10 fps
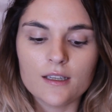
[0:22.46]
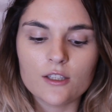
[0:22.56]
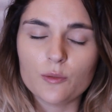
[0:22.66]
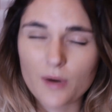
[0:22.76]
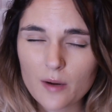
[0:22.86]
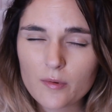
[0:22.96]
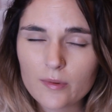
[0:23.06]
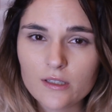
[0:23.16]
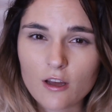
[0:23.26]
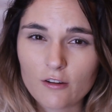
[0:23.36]
You
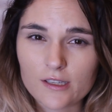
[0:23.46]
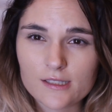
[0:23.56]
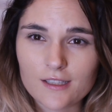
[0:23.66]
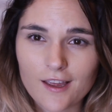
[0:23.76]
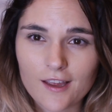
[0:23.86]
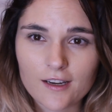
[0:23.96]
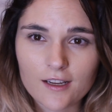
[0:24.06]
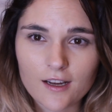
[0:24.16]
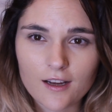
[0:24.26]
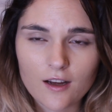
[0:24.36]
probably noticed
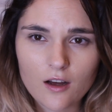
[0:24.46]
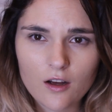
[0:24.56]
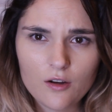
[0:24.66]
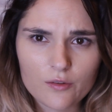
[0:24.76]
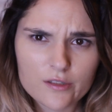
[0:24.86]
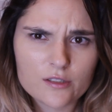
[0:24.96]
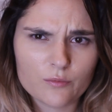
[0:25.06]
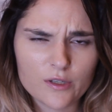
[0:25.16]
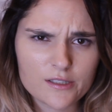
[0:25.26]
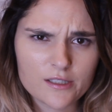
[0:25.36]
that, oh,
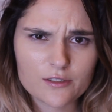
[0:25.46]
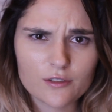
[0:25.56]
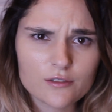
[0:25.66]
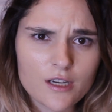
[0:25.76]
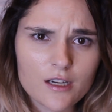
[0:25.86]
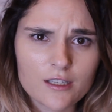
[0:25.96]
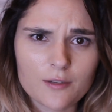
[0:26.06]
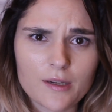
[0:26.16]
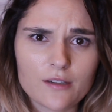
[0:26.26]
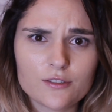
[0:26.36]
what is this girl talking
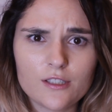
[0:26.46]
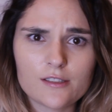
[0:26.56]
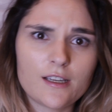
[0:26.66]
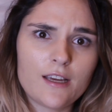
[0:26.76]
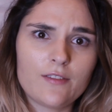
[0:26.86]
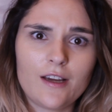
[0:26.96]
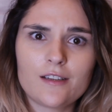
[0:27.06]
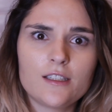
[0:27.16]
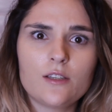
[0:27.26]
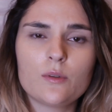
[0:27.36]
about? She doesn't have
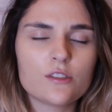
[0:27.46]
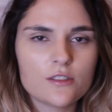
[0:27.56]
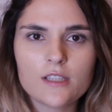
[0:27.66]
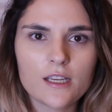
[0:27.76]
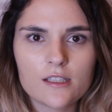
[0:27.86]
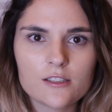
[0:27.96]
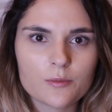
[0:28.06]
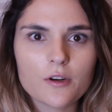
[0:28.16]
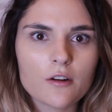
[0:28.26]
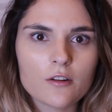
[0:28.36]
acne. What is she taking
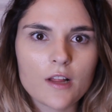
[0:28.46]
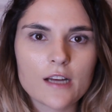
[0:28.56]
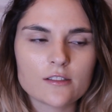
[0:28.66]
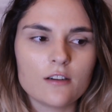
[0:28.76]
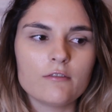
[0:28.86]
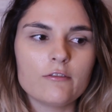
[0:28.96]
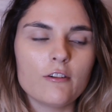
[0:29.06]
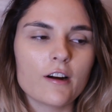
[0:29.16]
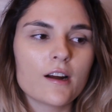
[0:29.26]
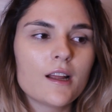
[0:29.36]
spironolactone
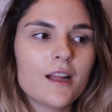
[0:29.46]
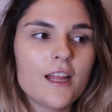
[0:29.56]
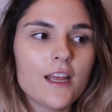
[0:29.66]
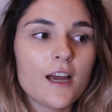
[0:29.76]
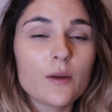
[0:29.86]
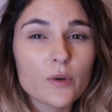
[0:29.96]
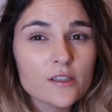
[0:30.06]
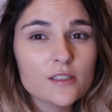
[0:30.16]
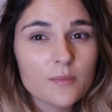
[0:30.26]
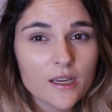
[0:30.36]
for? I'm
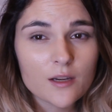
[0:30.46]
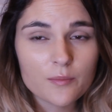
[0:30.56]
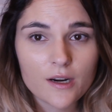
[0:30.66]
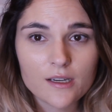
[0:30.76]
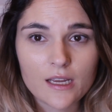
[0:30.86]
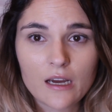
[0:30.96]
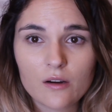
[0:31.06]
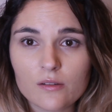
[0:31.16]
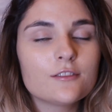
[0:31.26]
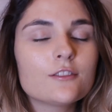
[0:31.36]
wearing some makeup right
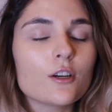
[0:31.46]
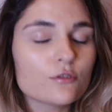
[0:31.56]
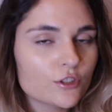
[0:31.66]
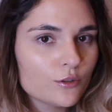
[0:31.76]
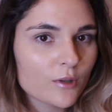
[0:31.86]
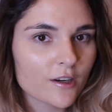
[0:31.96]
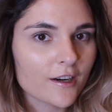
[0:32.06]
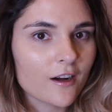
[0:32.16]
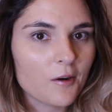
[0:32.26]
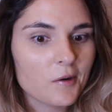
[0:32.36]
now. Don't you
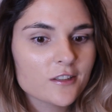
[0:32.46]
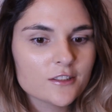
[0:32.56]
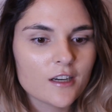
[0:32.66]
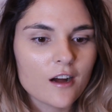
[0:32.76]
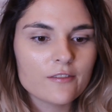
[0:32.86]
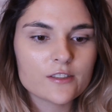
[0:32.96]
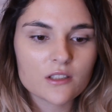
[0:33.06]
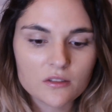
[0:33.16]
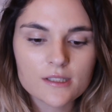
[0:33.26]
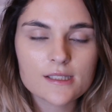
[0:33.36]
worry, I'll wash it off so
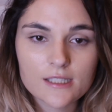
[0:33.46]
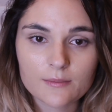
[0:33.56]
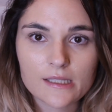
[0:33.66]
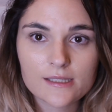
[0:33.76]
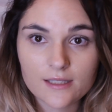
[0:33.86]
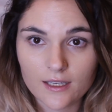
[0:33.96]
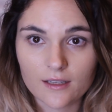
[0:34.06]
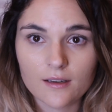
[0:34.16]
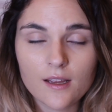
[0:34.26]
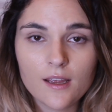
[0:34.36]
you can see my
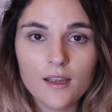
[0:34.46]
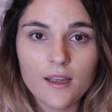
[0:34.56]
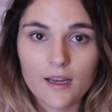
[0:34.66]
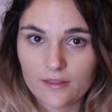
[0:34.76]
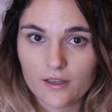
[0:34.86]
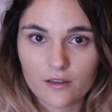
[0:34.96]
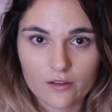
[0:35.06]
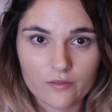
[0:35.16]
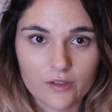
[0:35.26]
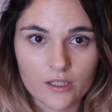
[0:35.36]
skin at the end
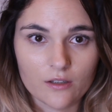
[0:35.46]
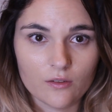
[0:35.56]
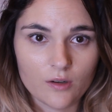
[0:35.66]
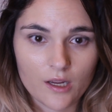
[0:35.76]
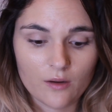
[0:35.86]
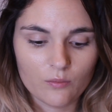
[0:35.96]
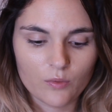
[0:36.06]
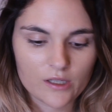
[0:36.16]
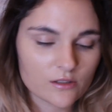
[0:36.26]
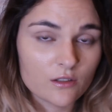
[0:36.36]
of the video and
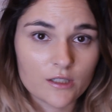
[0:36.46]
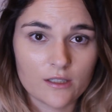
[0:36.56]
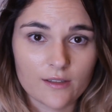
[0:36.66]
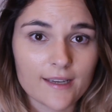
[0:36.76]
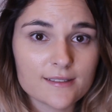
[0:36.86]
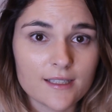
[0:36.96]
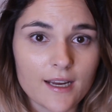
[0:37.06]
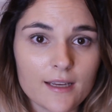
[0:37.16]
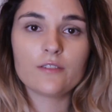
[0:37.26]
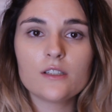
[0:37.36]
what it's looking like
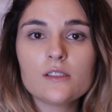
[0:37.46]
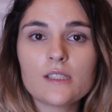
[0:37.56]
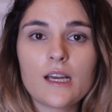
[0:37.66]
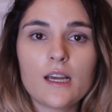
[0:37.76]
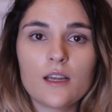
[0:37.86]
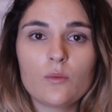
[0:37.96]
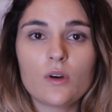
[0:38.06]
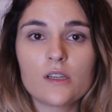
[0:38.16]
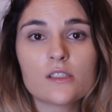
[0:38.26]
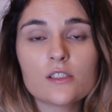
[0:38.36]
today. First, I
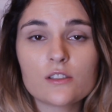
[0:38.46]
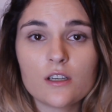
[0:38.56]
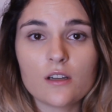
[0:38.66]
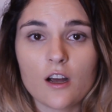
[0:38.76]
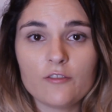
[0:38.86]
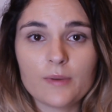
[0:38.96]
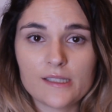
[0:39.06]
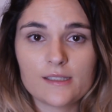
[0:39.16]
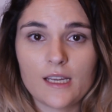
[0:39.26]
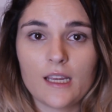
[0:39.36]
wanted to start off by
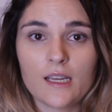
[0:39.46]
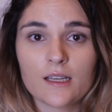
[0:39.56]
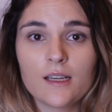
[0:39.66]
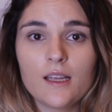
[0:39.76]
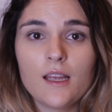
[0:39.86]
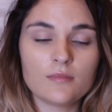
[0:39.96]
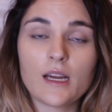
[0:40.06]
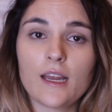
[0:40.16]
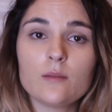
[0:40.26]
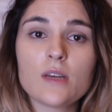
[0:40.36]
saying
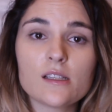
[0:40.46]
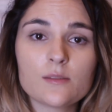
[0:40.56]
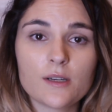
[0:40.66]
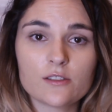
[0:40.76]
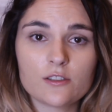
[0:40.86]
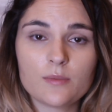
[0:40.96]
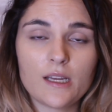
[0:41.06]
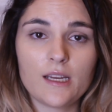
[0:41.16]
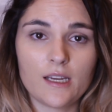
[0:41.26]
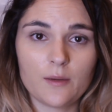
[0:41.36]
I am not sponsored
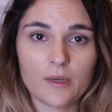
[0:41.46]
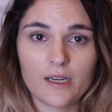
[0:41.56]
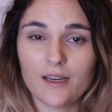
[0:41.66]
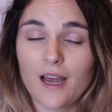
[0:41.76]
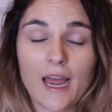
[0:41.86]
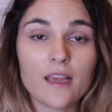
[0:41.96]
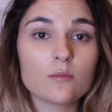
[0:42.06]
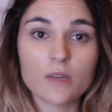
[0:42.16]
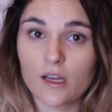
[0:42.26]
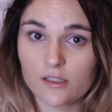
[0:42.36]
by anybody. I
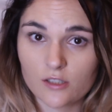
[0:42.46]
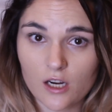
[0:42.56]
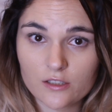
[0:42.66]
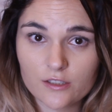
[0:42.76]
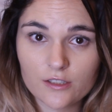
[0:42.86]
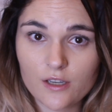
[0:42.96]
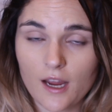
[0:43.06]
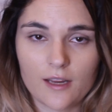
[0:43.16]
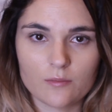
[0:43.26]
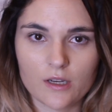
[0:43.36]
am not a doctor.
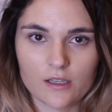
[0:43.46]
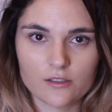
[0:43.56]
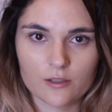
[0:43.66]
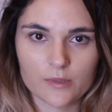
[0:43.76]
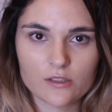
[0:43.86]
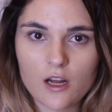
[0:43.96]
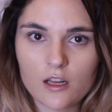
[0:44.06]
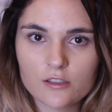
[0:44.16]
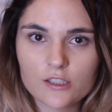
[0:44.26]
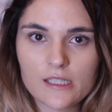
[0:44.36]
I am not a
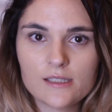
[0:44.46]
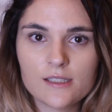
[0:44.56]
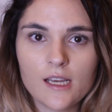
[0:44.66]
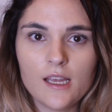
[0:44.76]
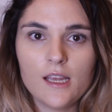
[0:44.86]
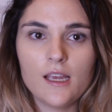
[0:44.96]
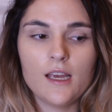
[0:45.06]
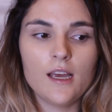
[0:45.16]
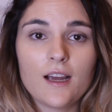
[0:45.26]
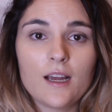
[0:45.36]
dermatologist.
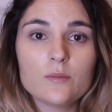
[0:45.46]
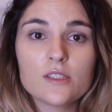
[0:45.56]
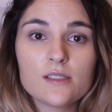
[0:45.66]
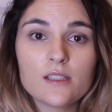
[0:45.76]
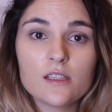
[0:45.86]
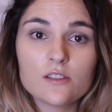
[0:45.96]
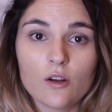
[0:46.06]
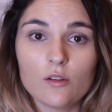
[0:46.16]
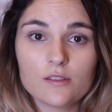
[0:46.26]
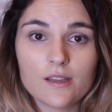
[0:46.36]
I'm just an
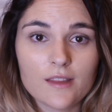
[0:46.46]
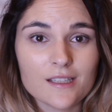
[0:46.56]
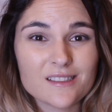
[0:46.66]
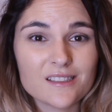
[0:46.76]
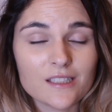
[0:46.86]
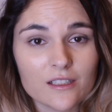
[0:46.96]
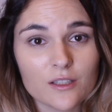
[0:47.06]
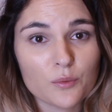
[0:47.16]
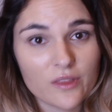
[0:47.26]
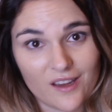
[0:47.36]
adult that's
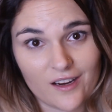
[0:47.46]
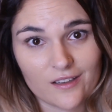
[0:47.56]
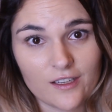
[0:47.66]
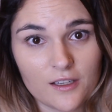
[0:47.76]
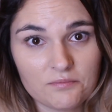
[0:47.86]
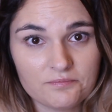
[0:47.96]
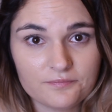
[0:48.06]
dealing with acne.